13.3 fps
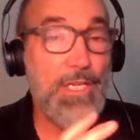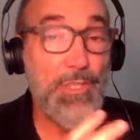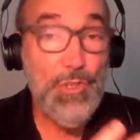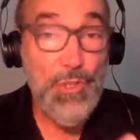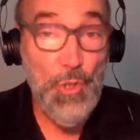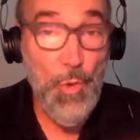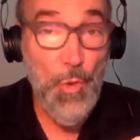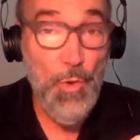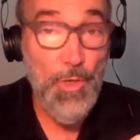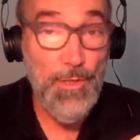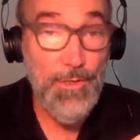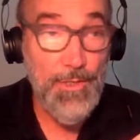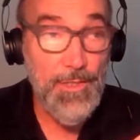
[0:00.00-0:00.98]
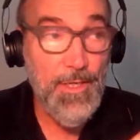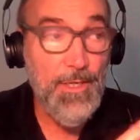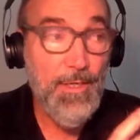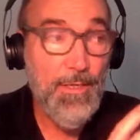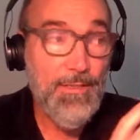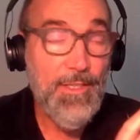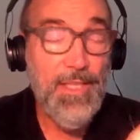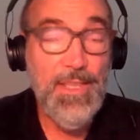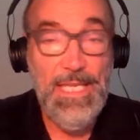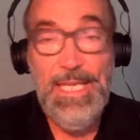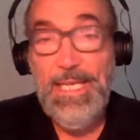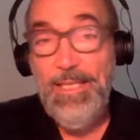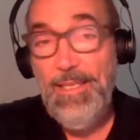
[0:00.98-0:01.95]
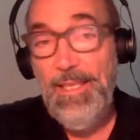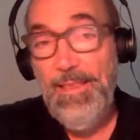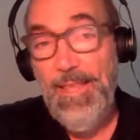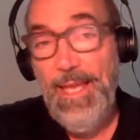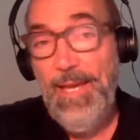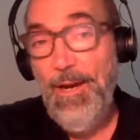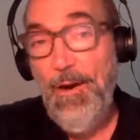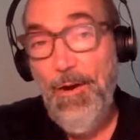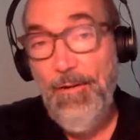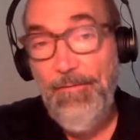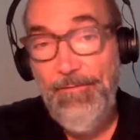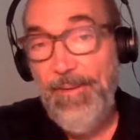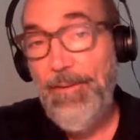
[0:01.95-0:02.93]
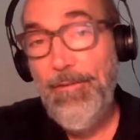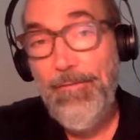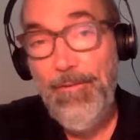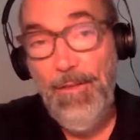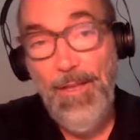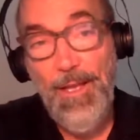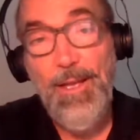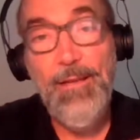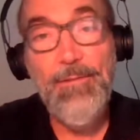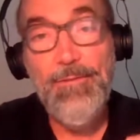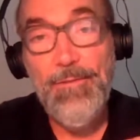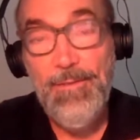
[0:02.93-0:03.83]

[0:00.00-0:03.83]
towards the thing that they are fearful of.